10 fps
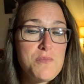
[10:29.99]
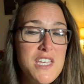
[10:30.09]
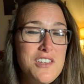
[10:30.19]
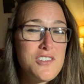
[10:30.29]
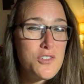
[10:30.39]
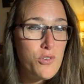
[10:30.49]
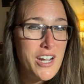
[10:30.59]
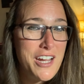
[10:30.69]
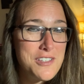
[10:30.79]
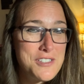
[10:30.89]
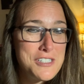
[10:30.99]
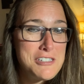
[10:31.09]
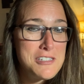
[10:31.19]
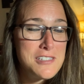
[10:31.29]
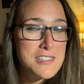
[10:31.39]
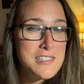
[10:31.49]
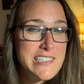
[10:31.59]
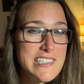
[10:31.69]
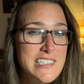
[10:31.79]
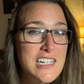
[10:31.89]
because your answers
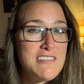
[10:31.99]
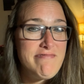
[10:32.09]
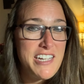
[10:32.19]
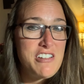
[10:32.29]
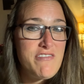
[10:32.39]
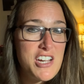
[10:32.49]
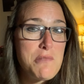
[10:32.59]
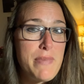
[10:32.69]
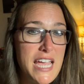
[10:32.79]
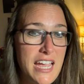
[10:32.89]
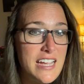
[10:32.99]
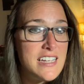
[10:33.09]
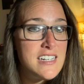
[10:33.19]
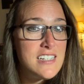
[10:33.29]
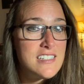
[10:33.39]
are very, very bad.